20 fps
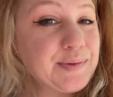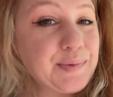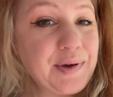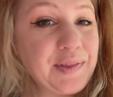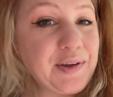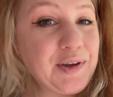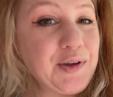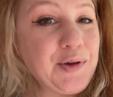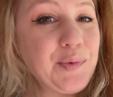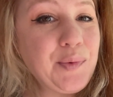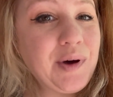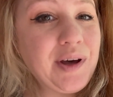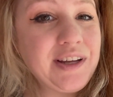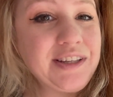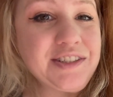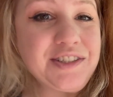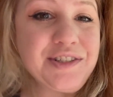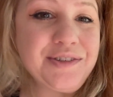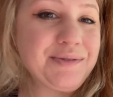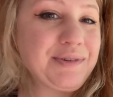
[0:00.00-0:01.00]
whether you
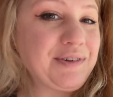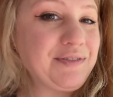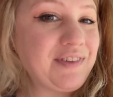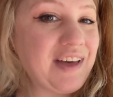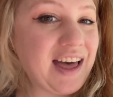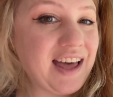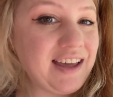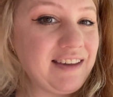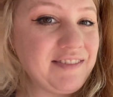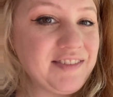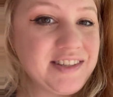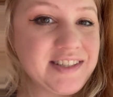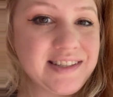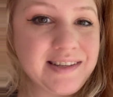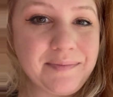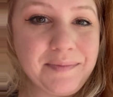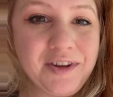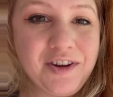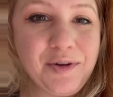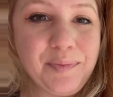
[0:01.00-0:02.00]
want to revive
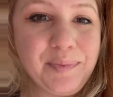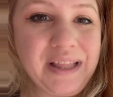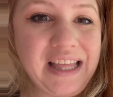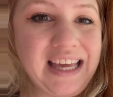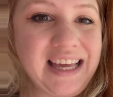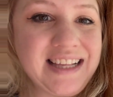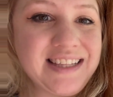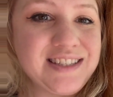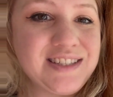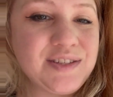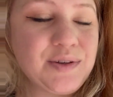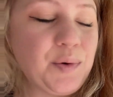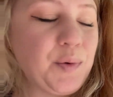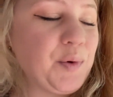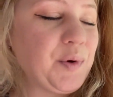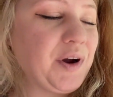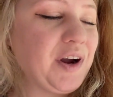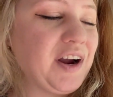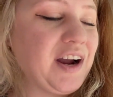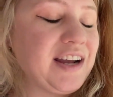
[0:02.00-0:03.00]
some of your plants
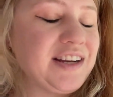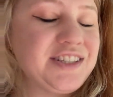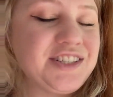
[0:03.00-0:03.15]
or